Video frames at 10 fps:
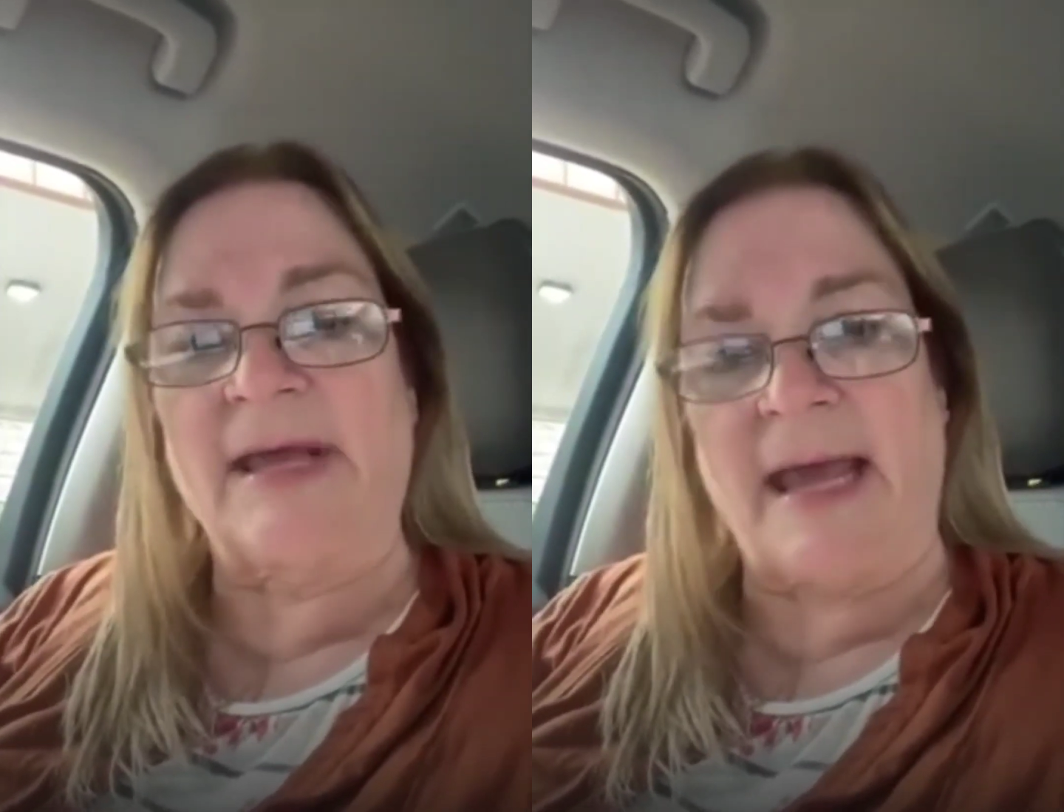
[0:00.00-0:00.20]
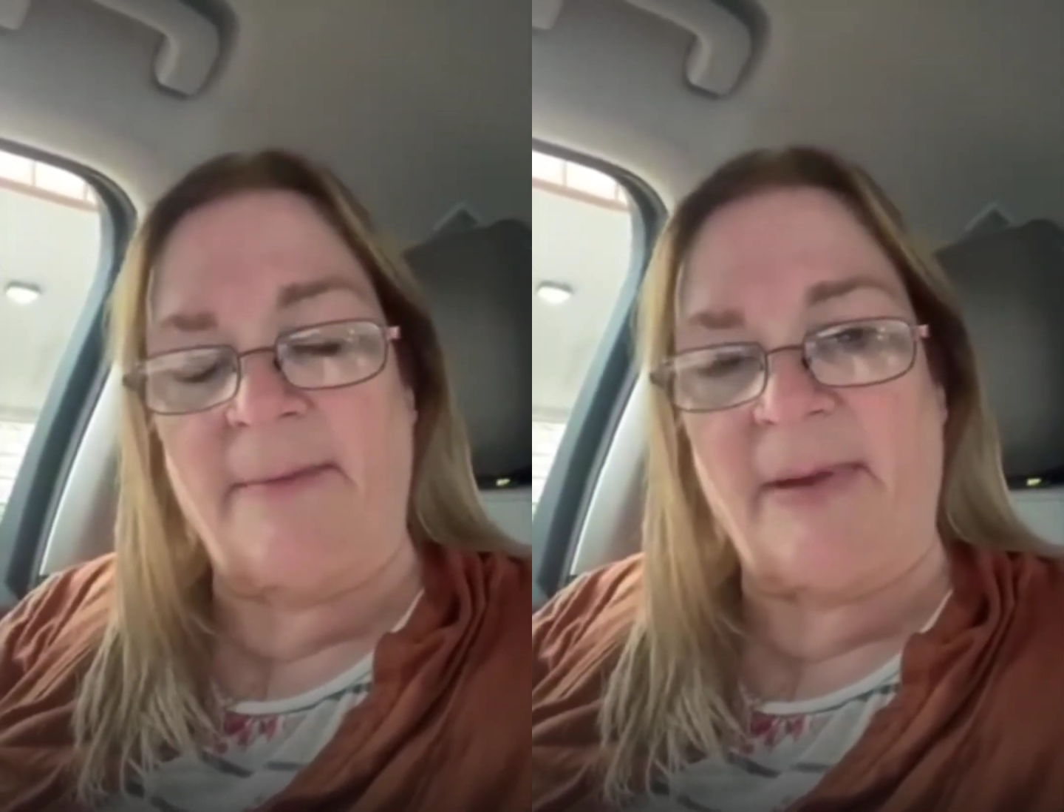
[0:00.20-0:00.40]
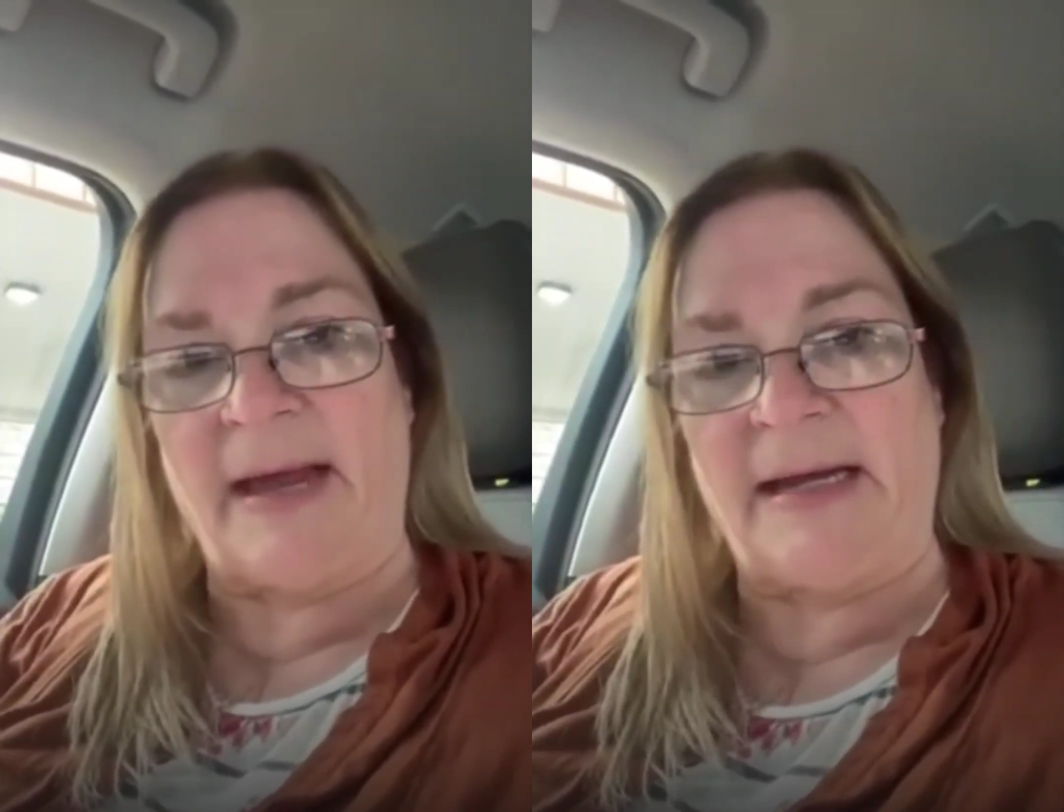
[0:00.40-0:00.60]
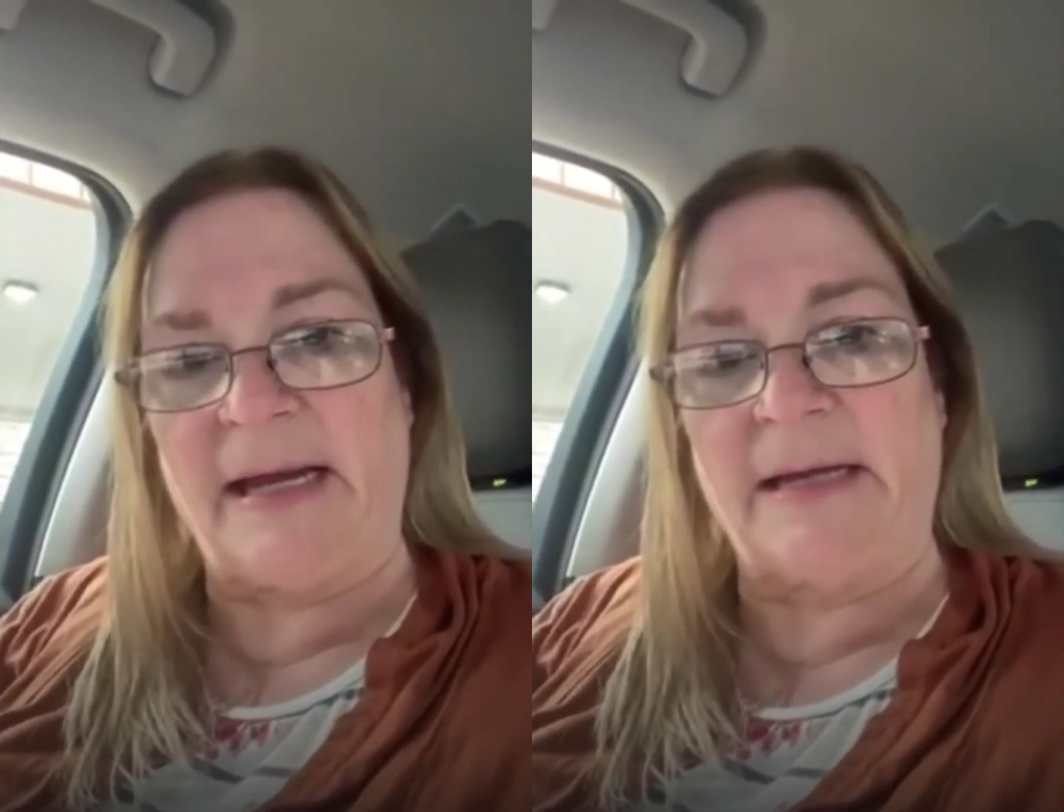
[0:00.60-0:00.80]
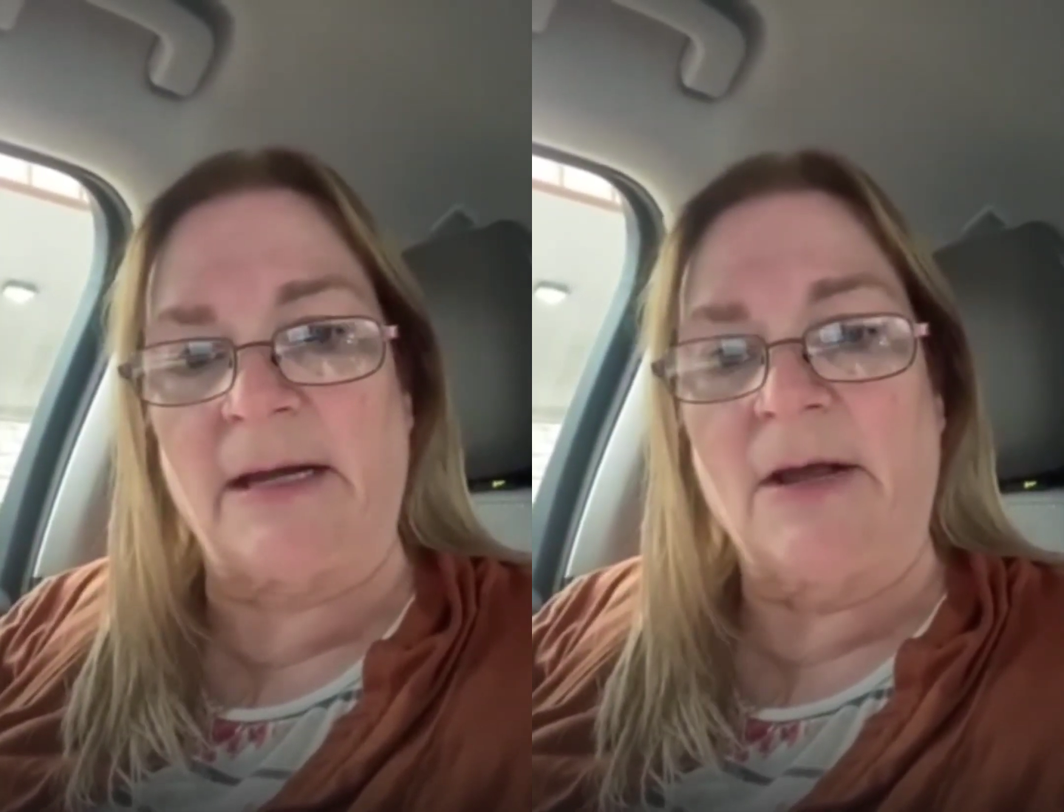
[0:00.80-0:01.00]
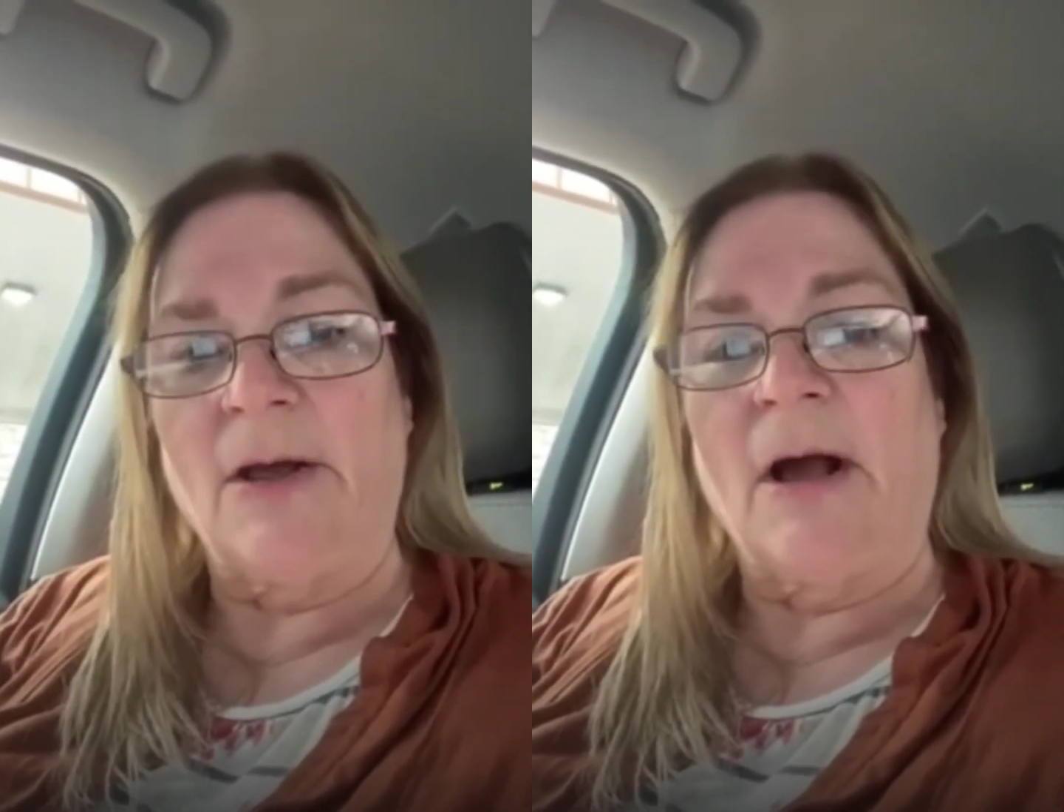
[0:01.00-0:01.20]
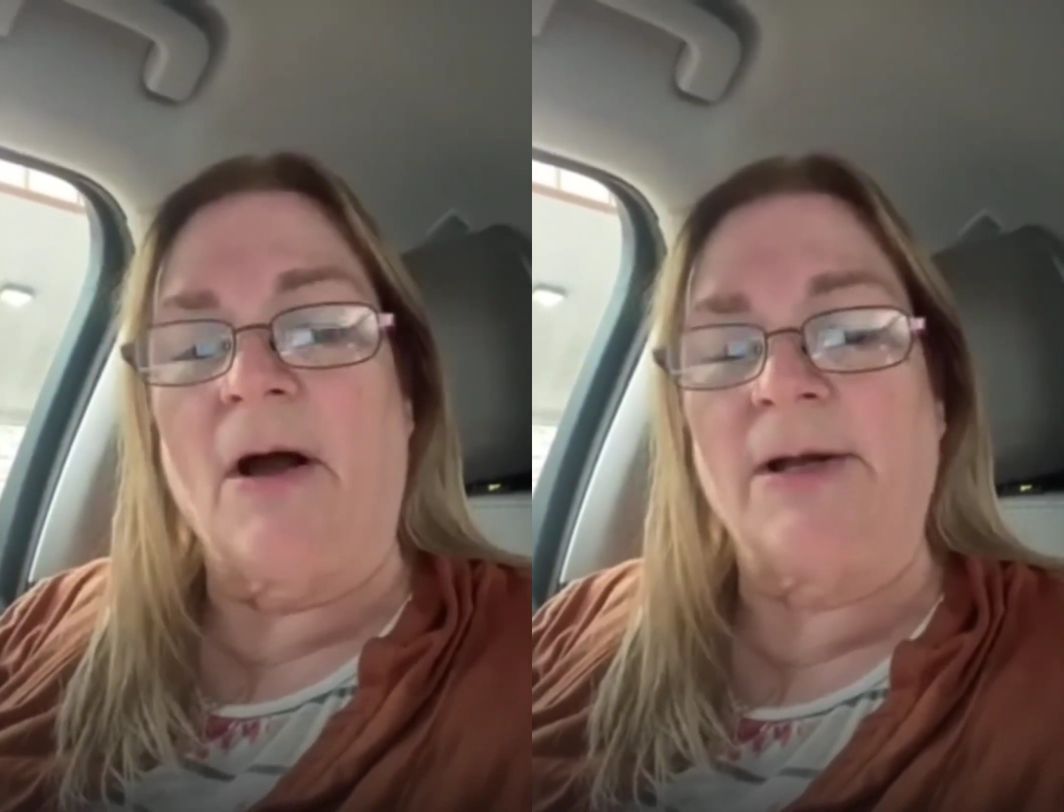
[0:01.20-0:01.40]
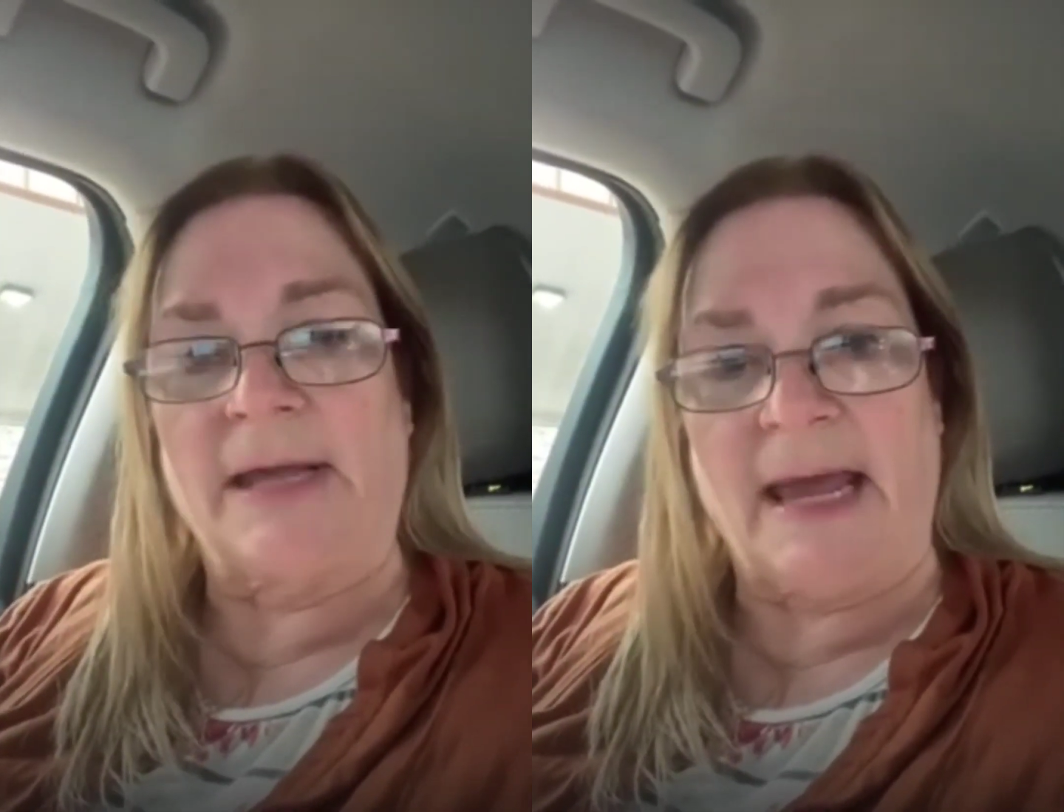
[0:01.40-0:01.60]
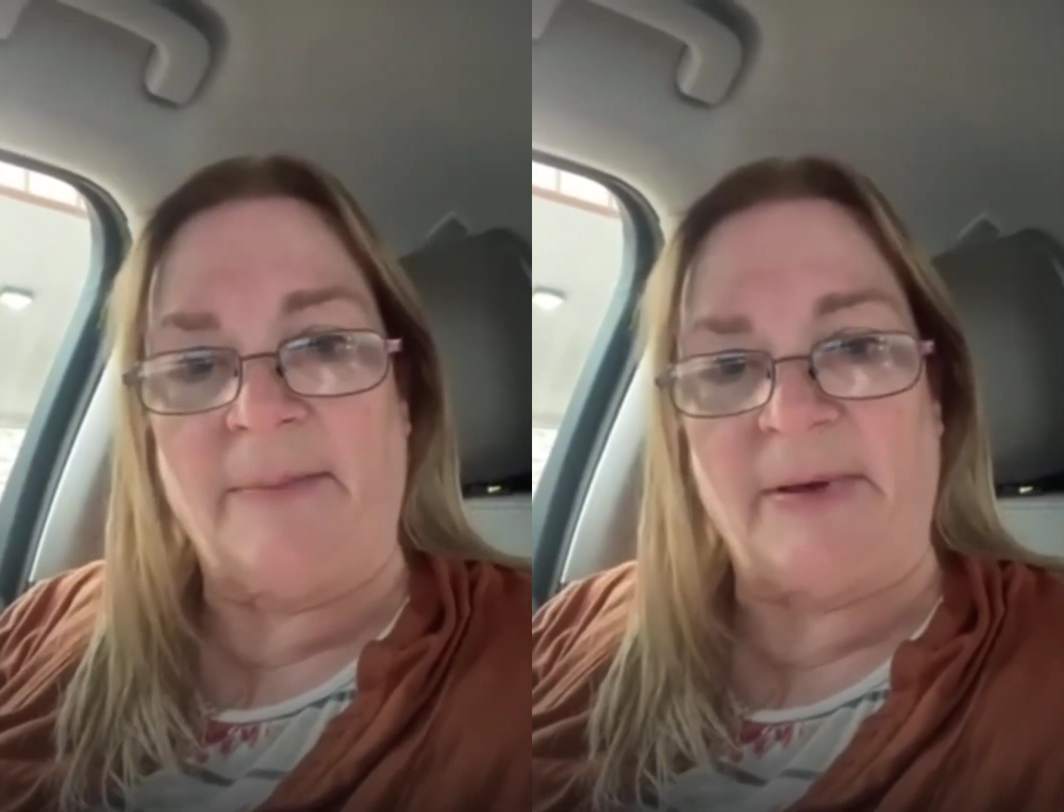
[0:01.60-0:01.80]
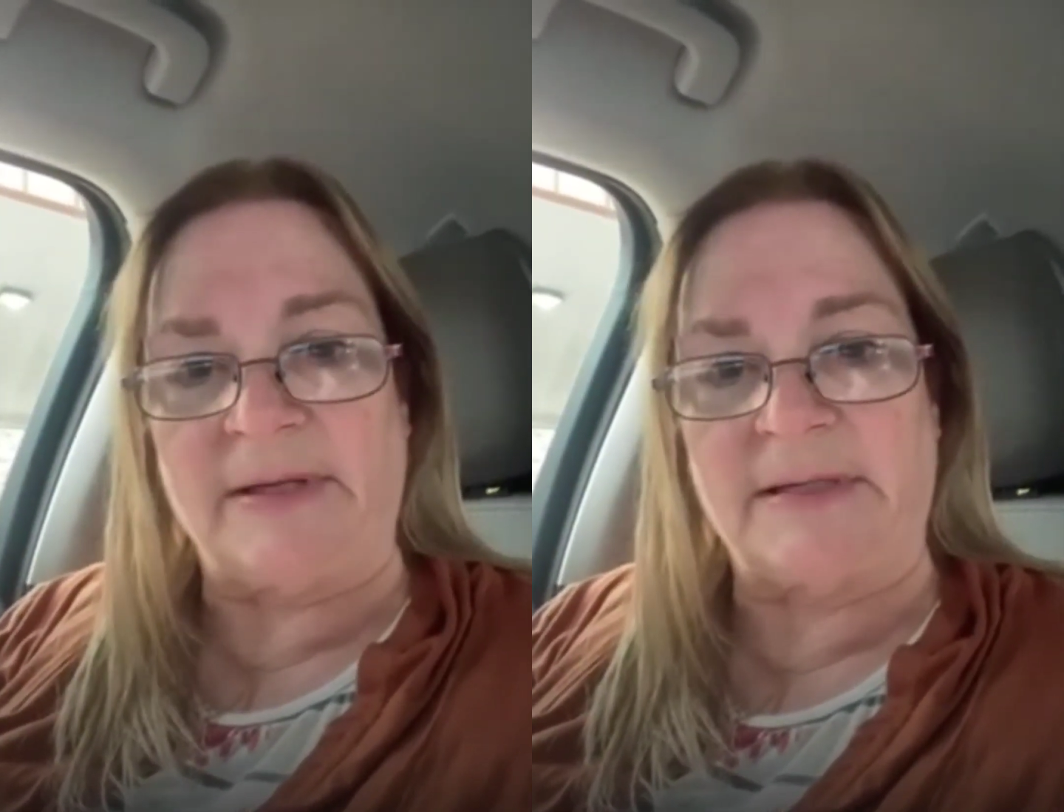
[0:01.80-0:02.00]
campaigning on
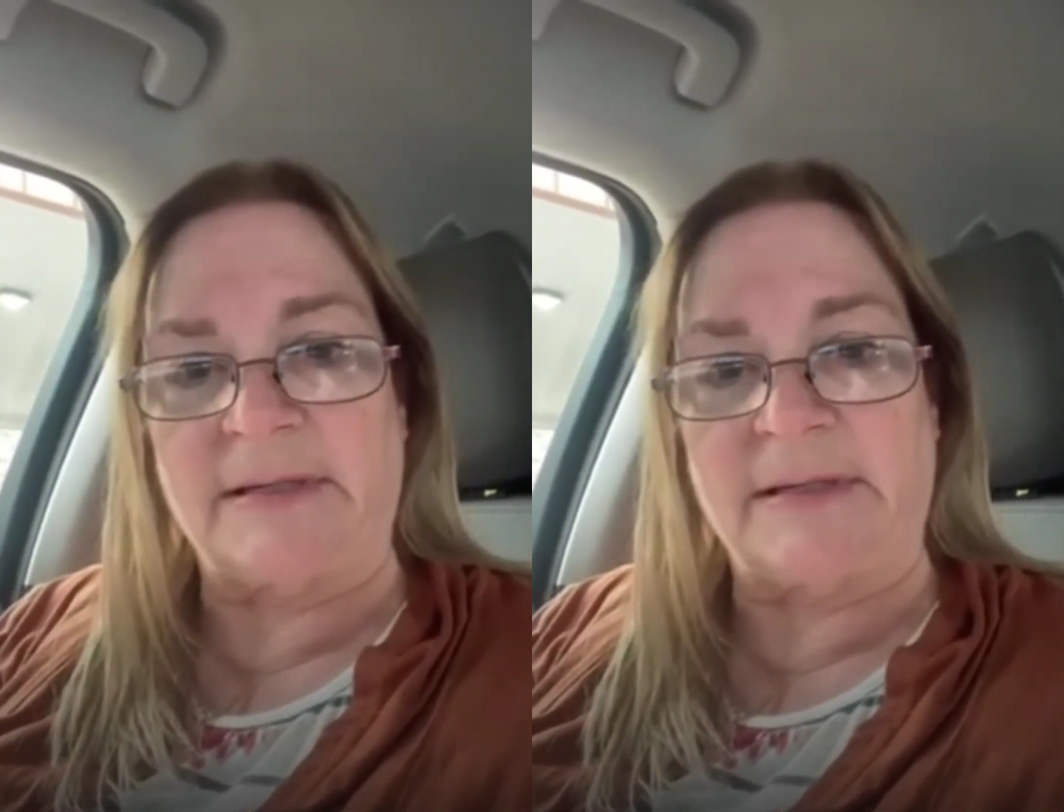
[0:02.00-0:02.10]
campus.